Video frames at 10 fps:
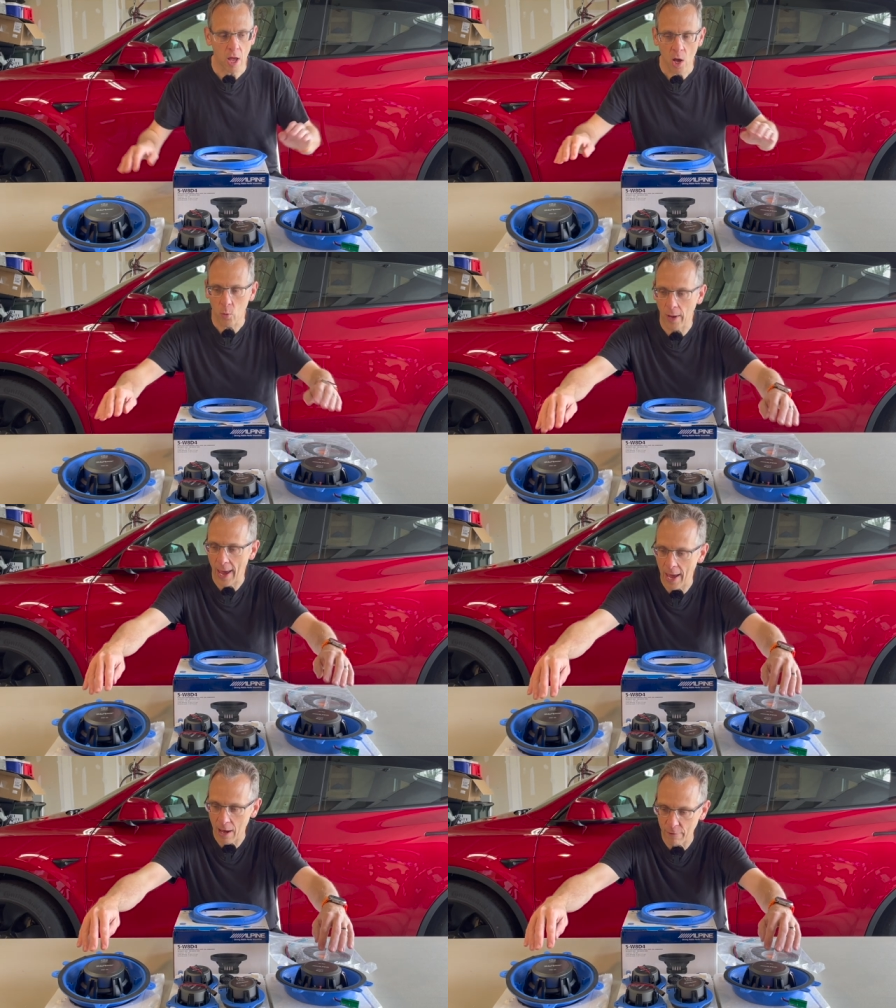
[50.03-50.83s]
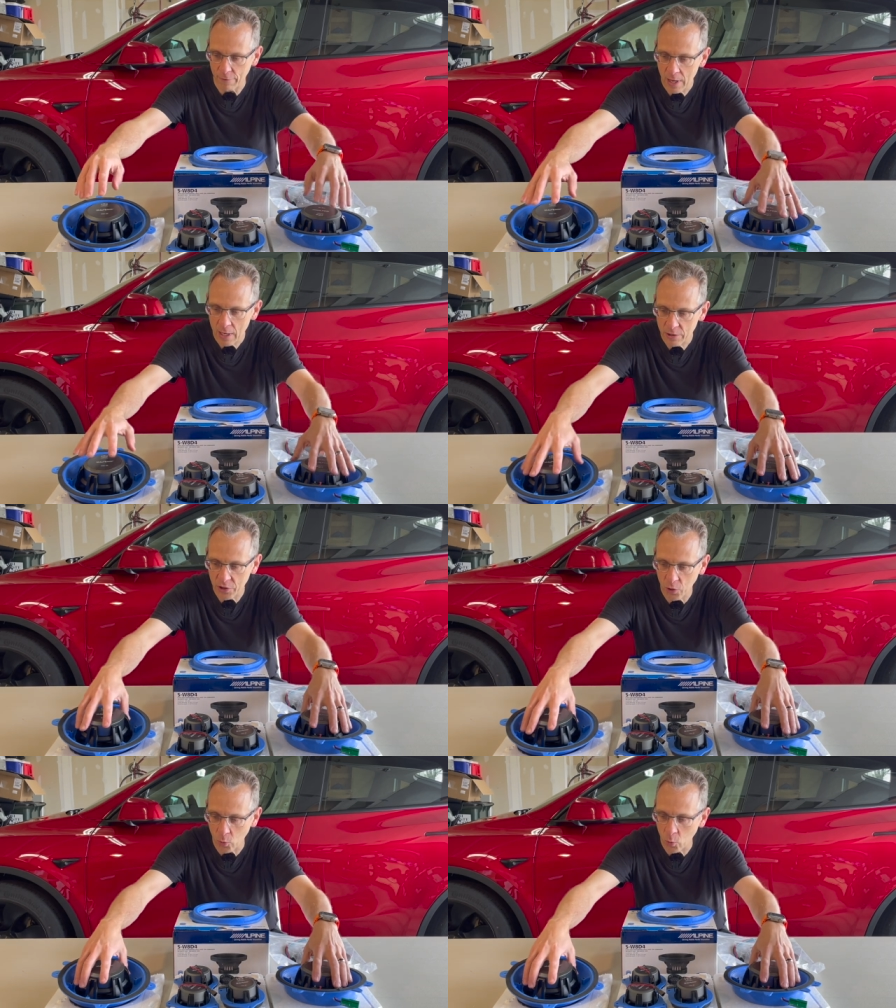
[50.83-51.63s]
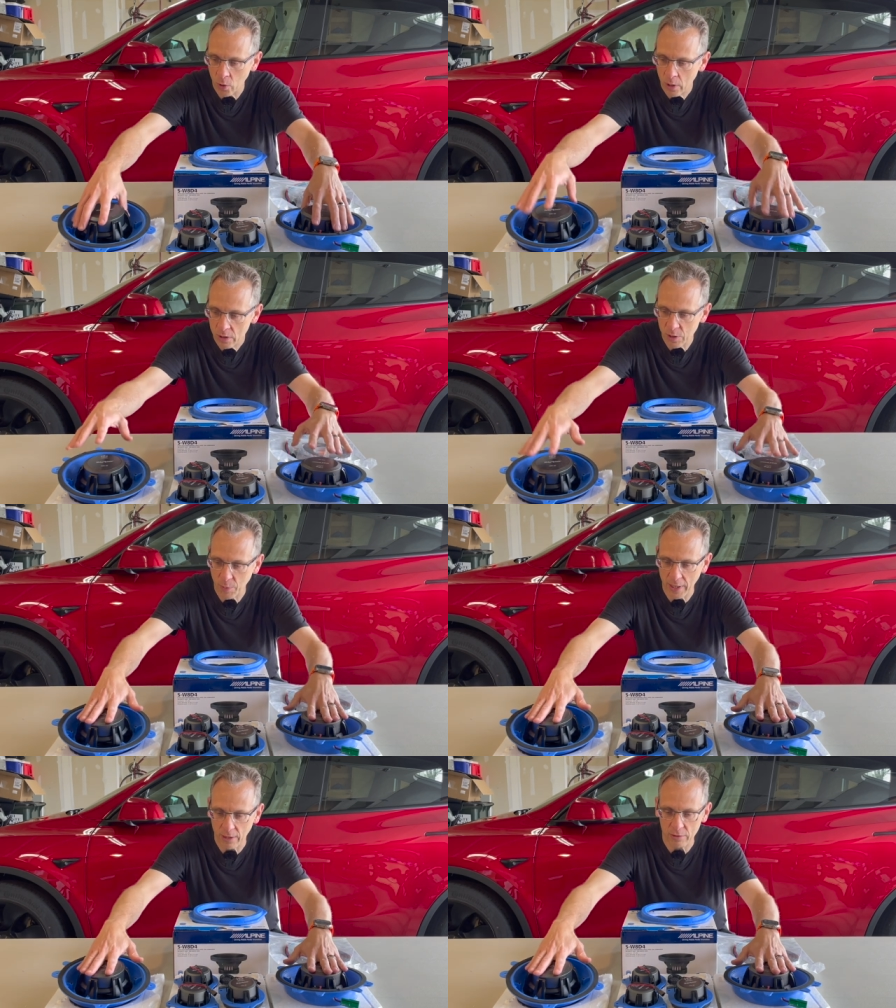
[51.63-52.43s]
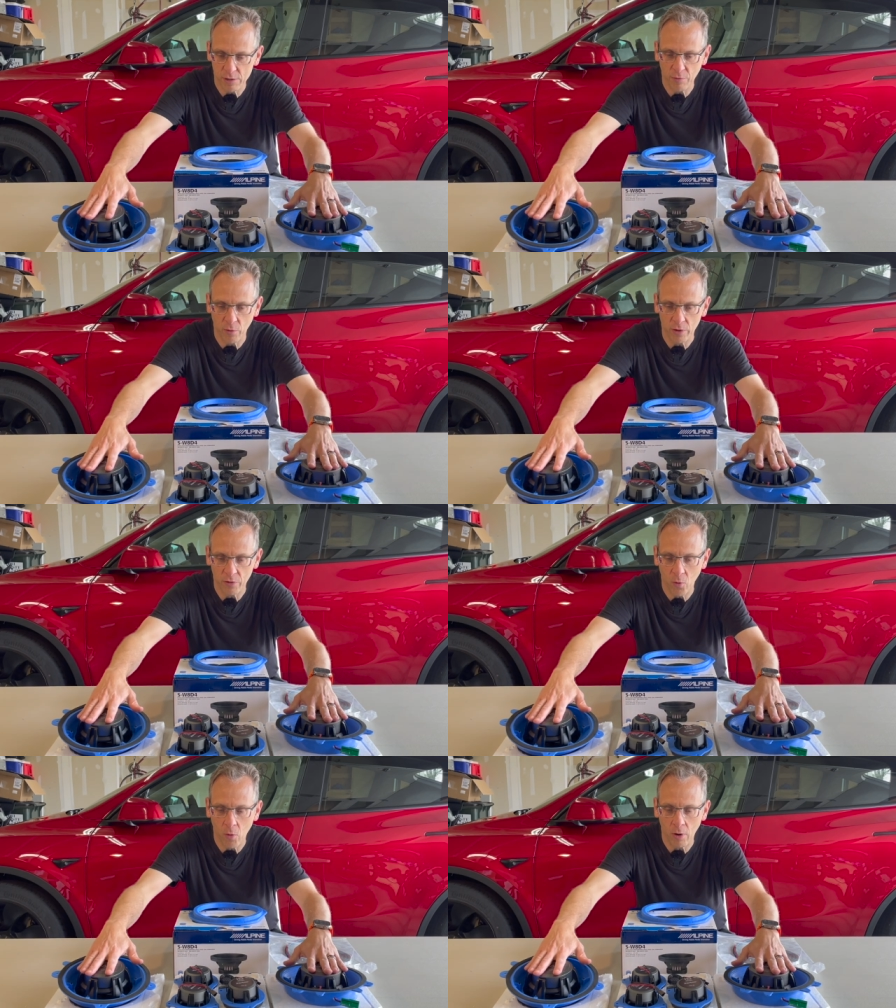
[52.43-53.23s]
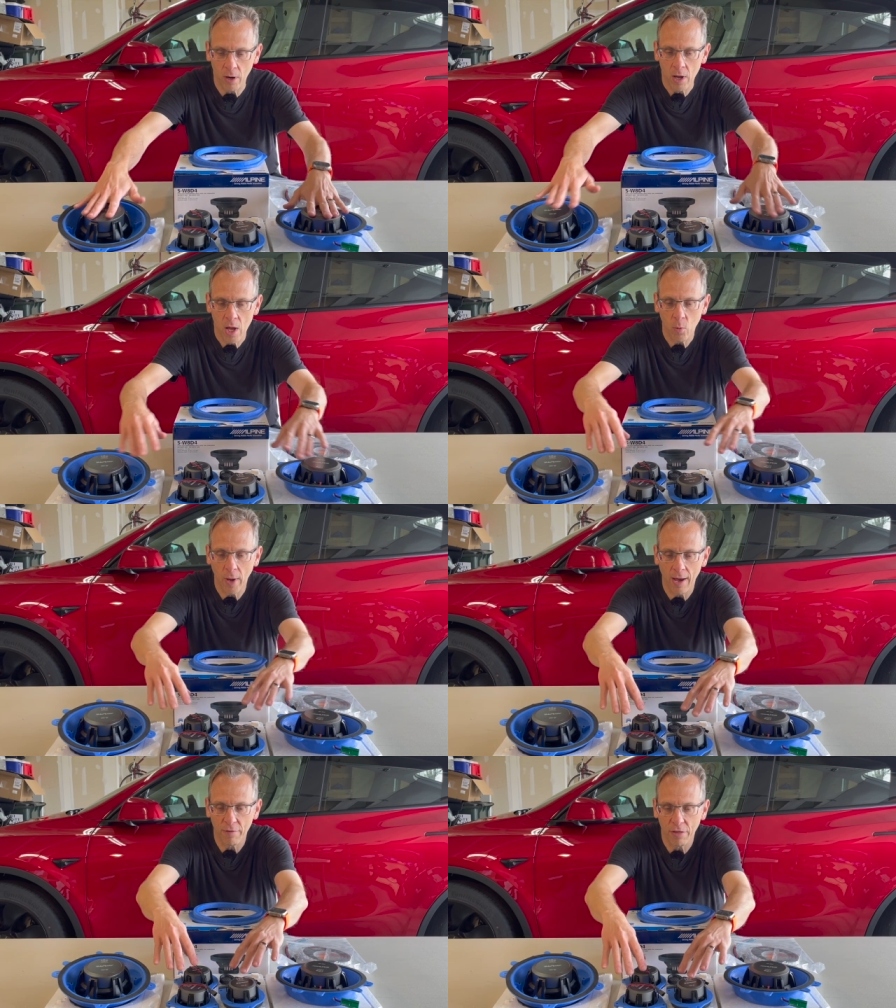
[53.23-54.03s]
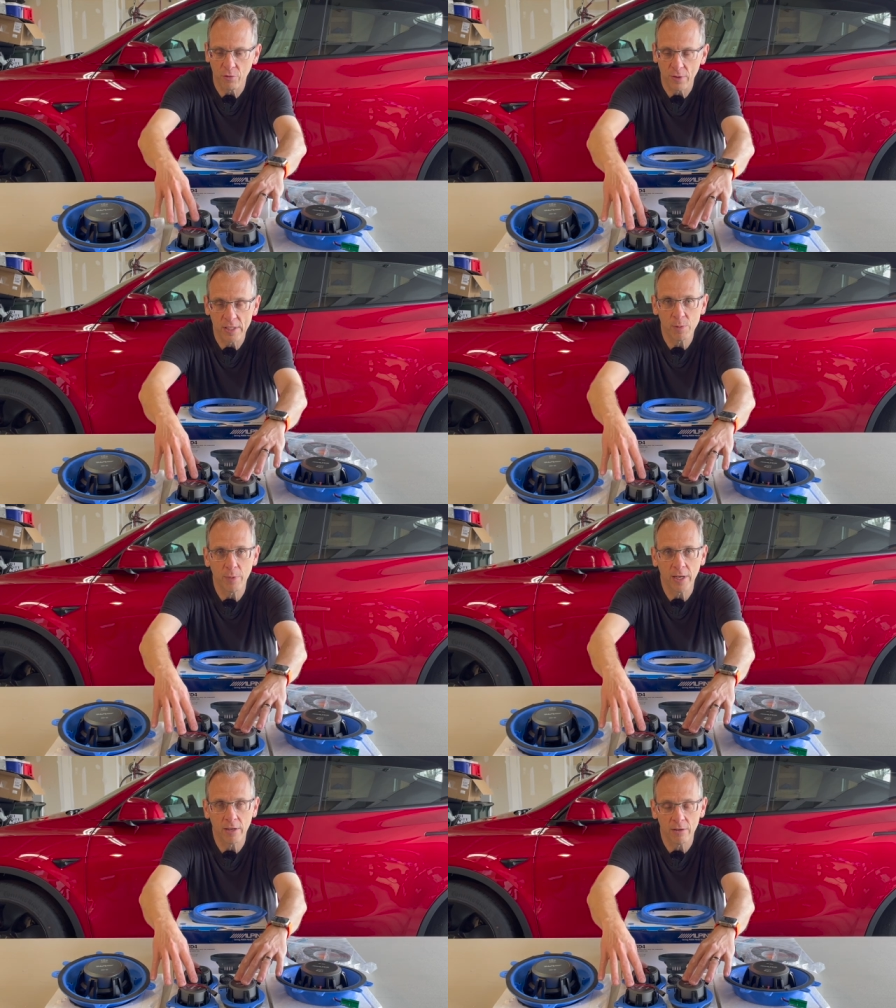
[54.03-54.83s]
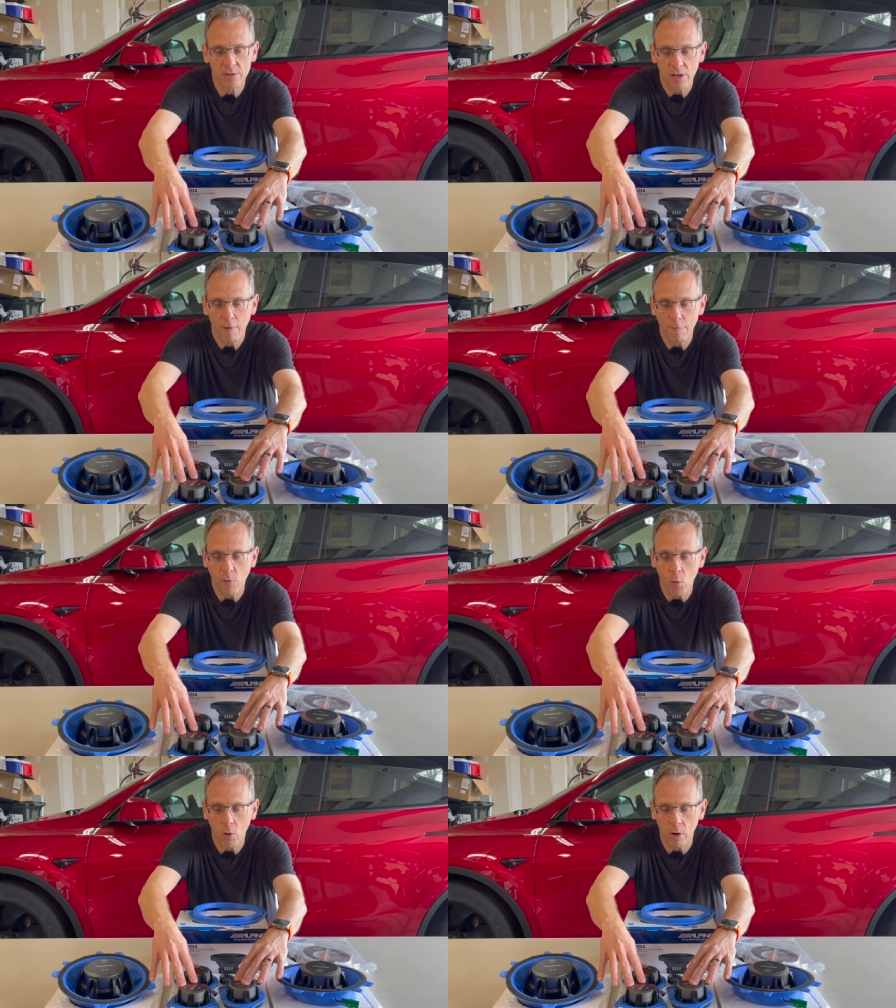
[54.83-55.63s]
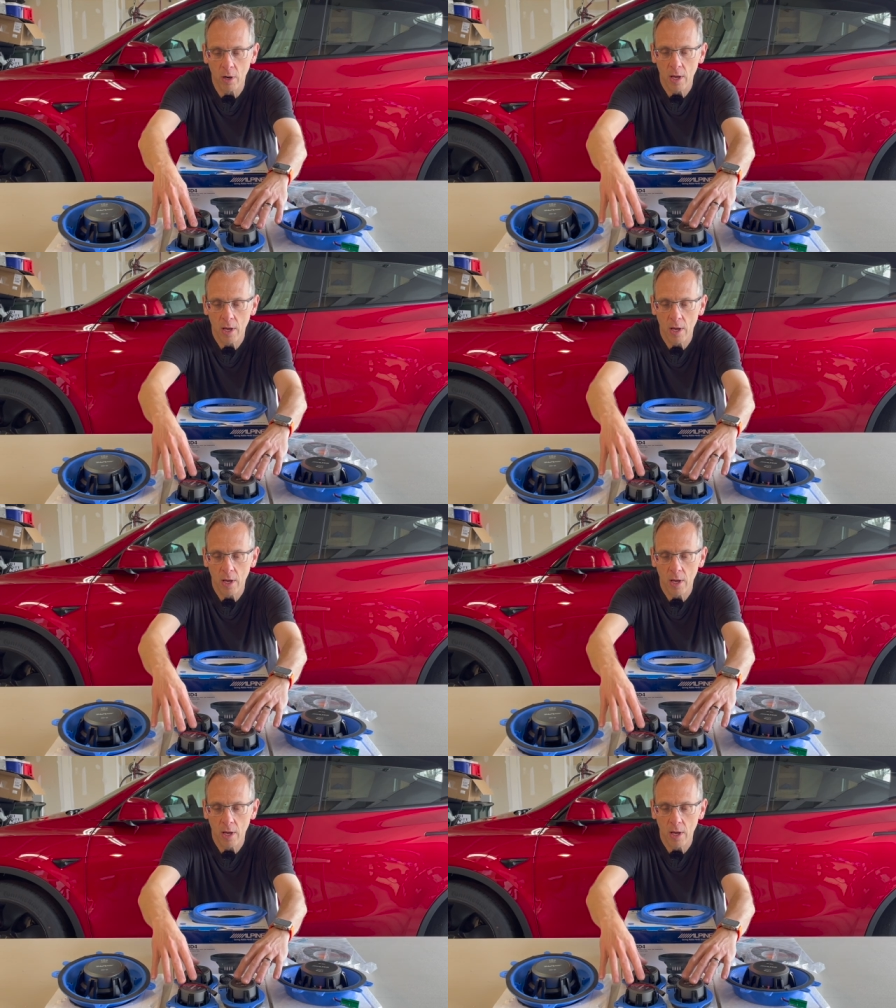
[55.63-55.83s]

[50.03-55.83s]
We have two speakers for the door, we have three speakers for